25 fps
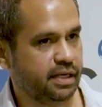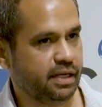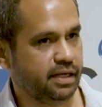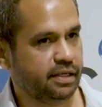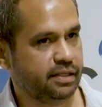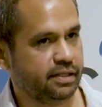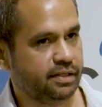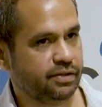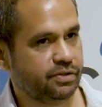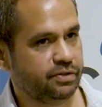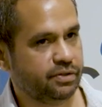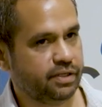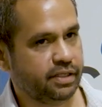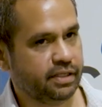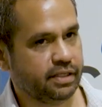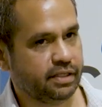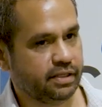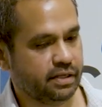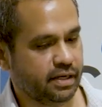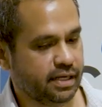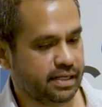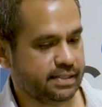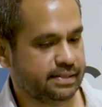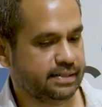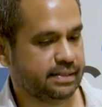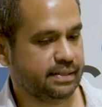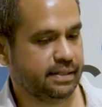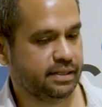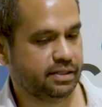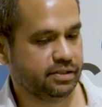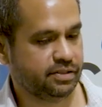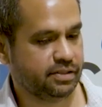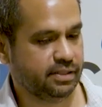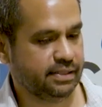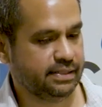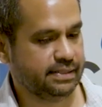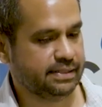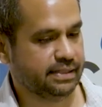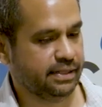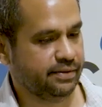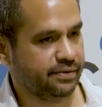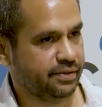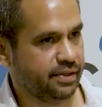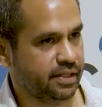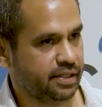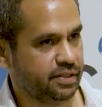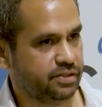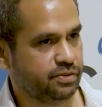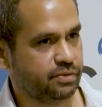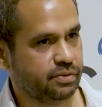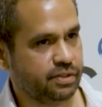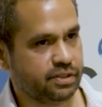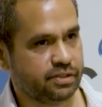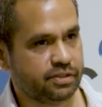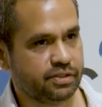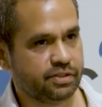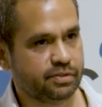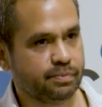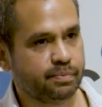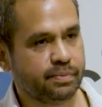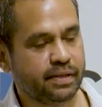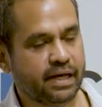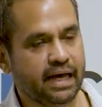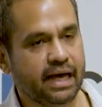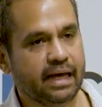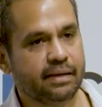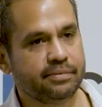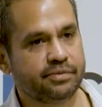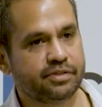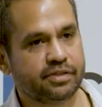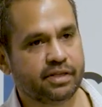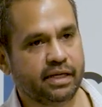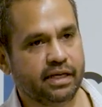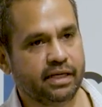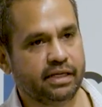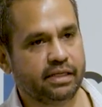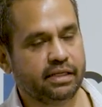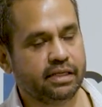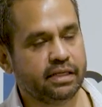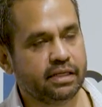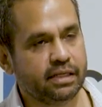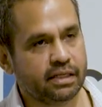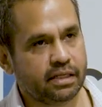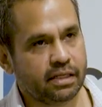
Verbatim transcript: and three of the guys had actually done this, which is perhaps a